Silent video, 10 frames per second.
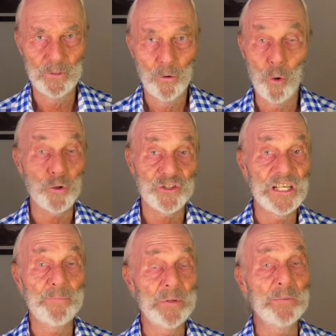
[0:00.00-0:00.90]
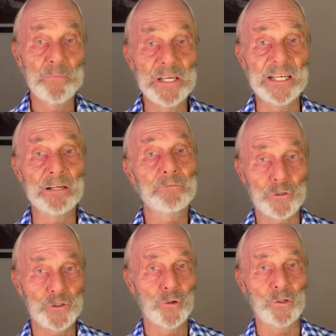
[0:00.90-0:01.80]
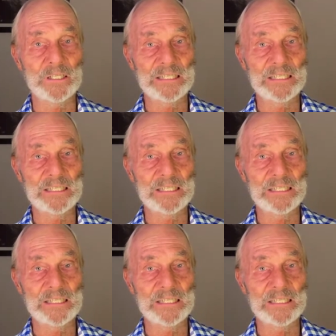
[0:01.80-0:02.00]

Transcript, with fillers: or CPP for short.